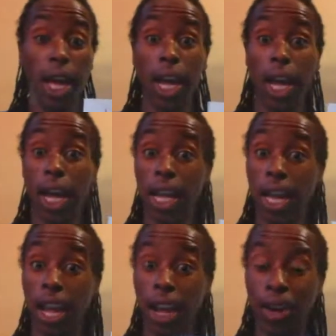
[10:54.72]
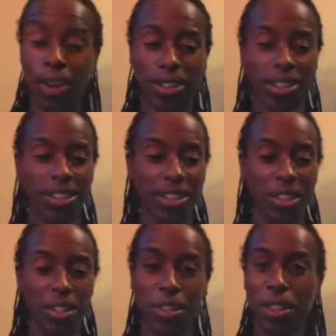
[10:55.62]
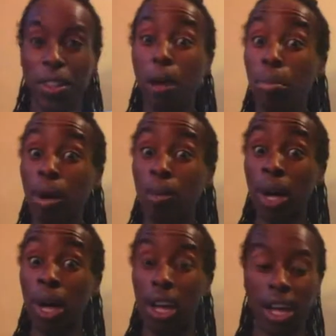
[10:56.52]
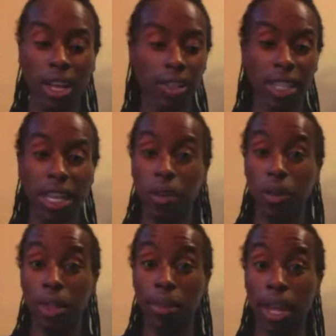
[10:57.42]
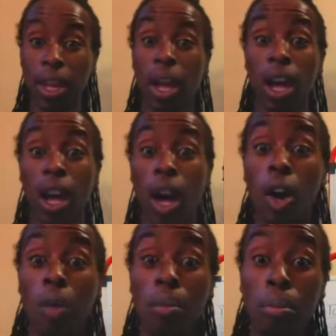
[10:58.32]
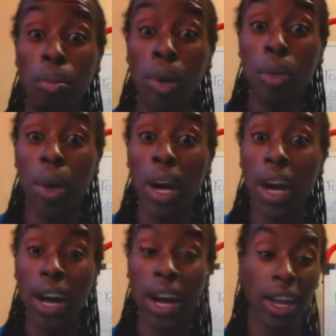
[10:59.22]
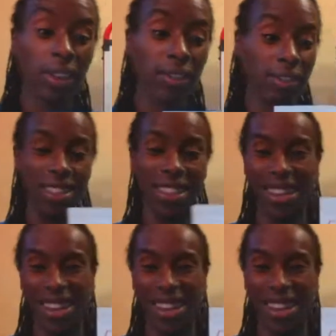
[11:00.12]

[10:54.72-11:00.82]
Cut it out. Bye-bye. Say it with me. Bye-bye to that